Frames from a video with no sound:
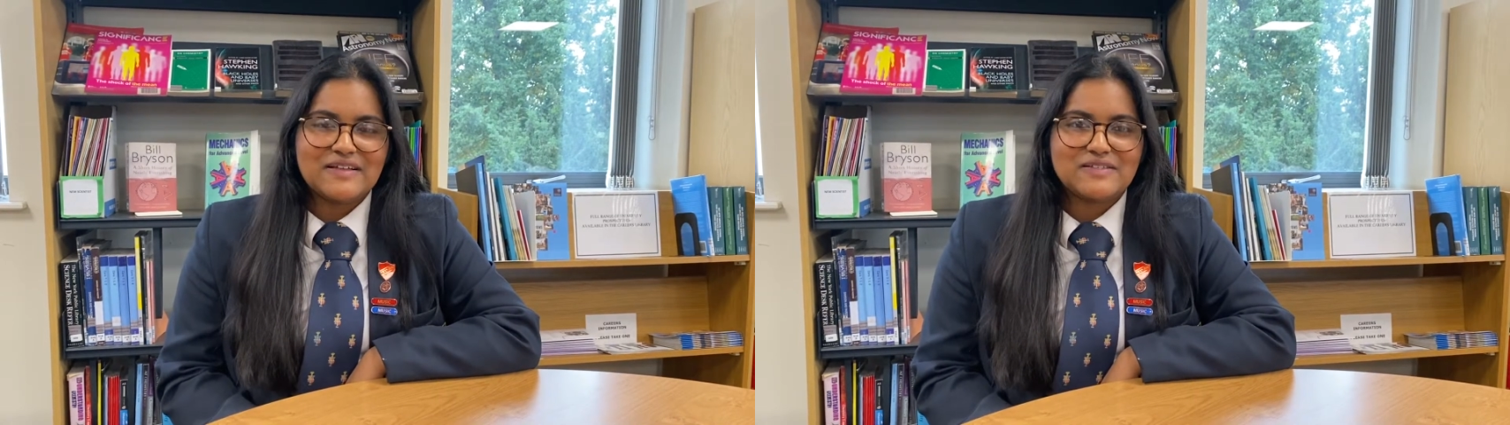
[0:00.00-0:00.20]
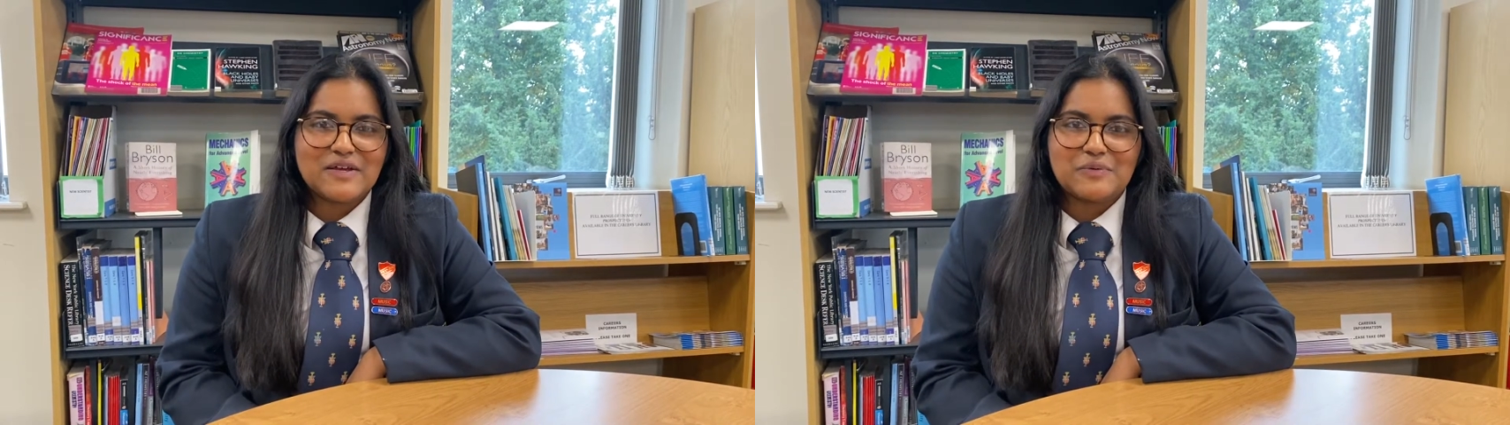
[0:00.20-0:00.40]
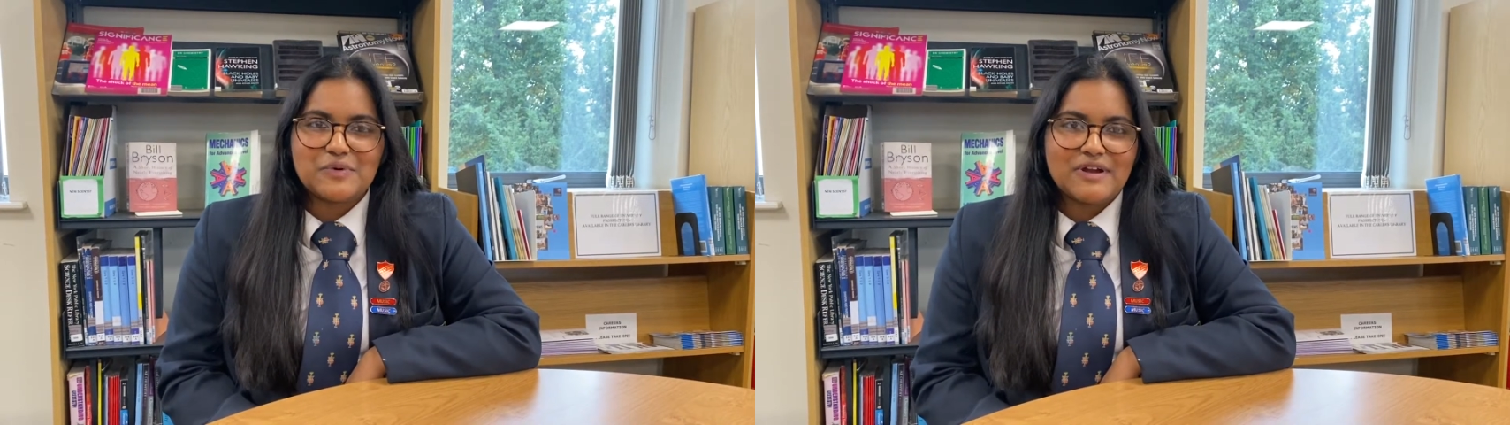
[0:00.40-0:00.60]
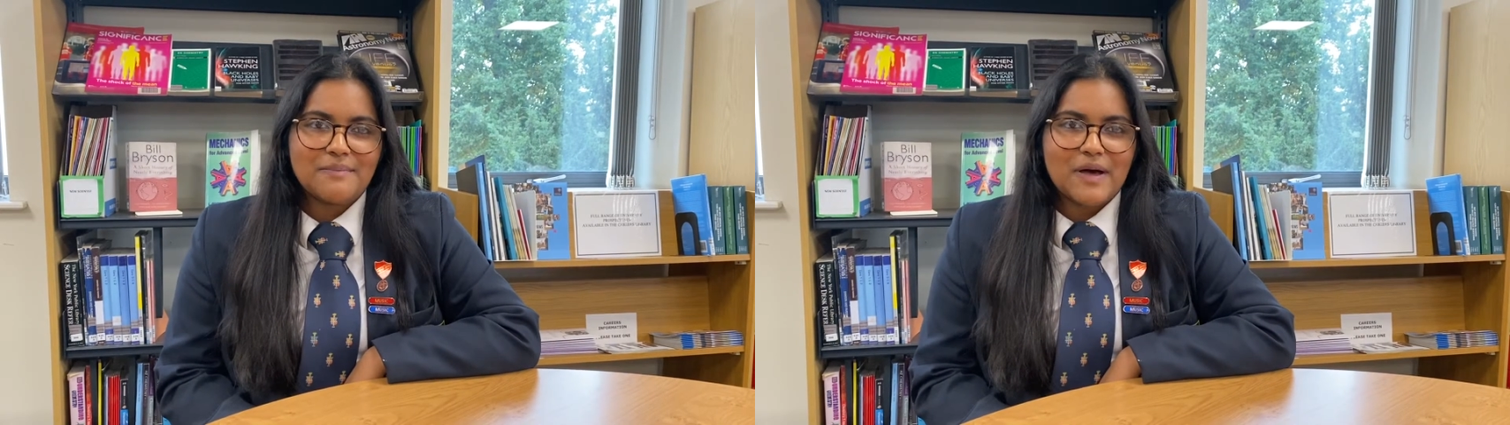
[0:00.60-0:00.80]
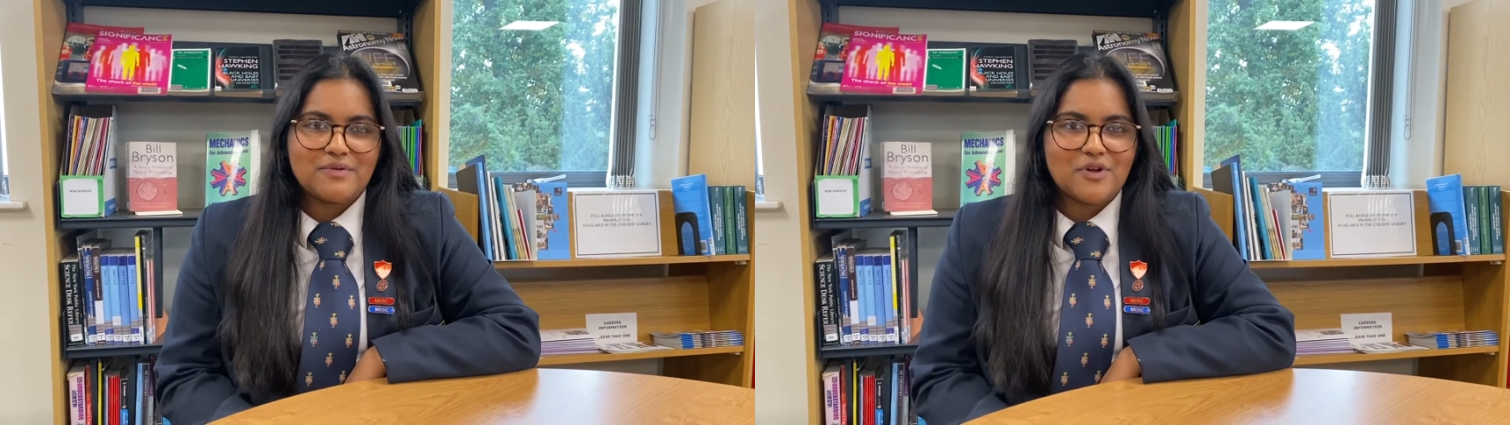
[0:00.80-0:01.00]
don't worry
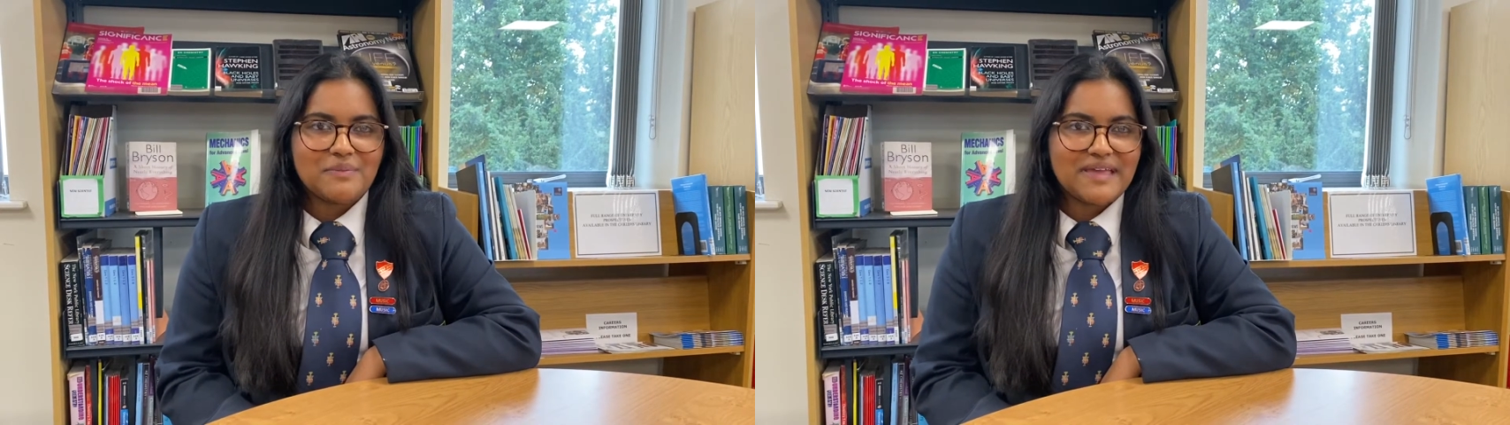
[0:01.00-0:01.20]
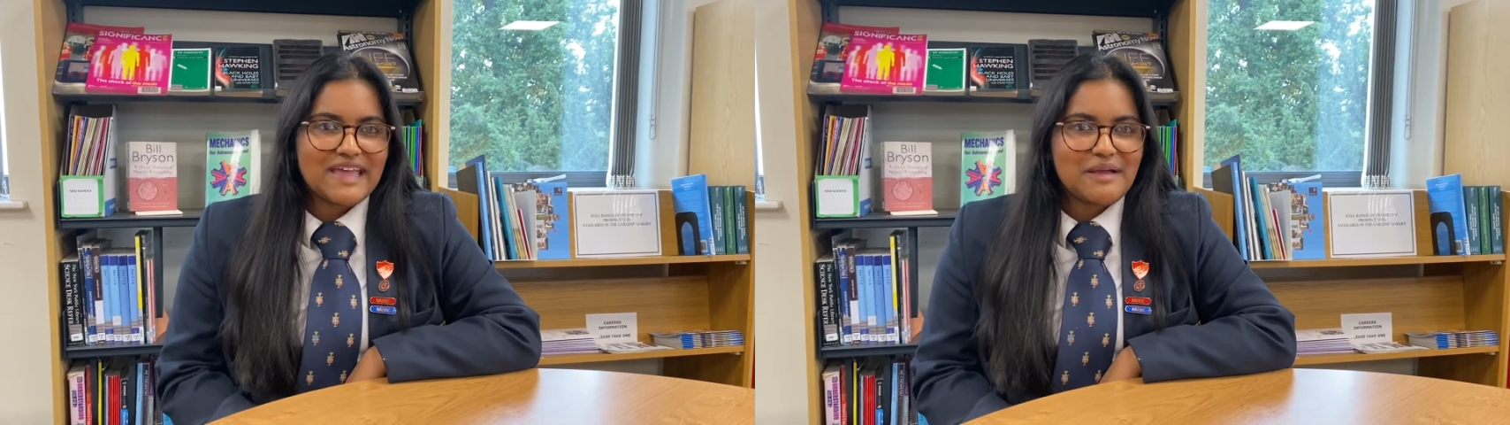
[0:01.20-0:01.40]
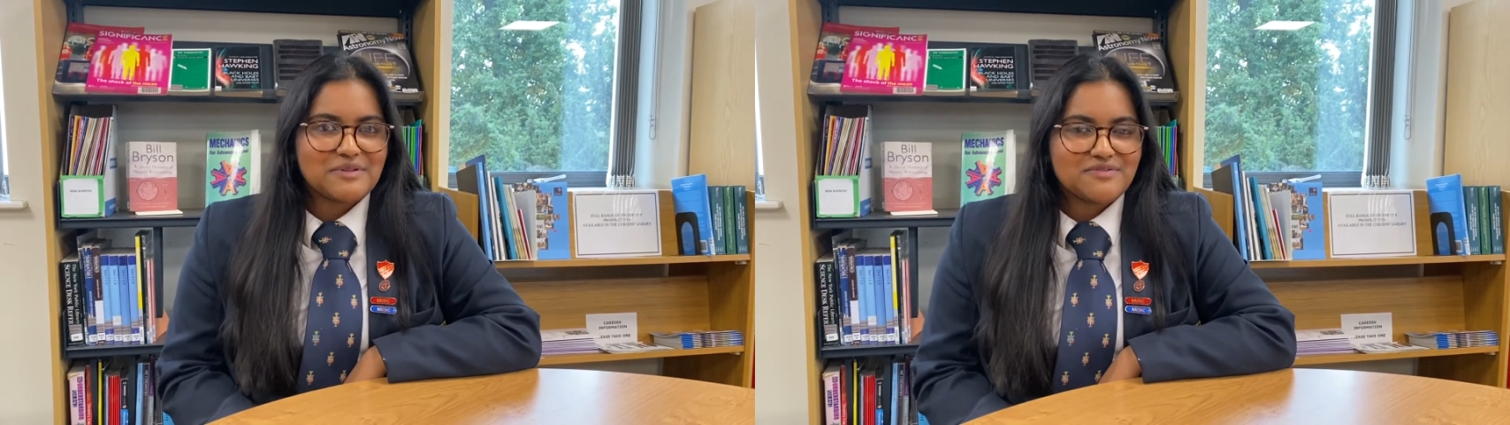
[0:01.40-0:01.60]
about not being able to